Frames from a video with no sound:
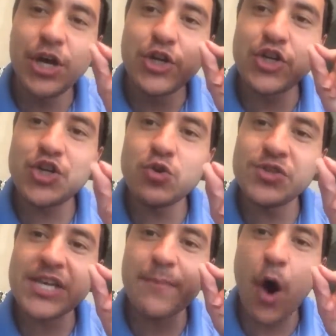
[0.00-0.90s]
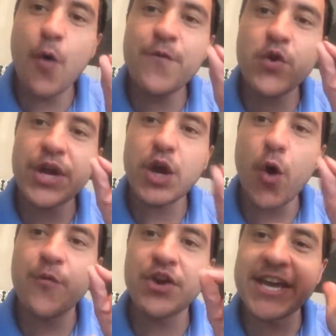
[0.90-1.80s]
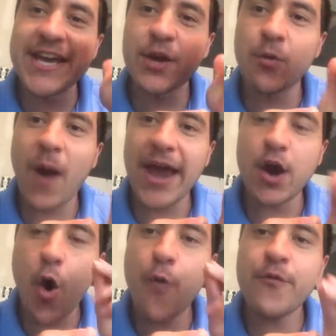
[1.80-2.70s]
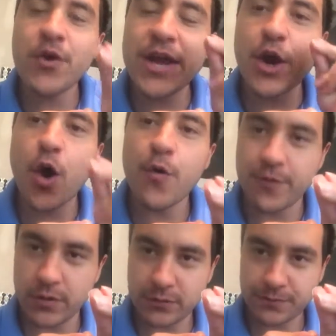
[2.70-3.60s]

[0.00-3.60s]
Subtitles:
to choose him over and over to get it right. Over and over.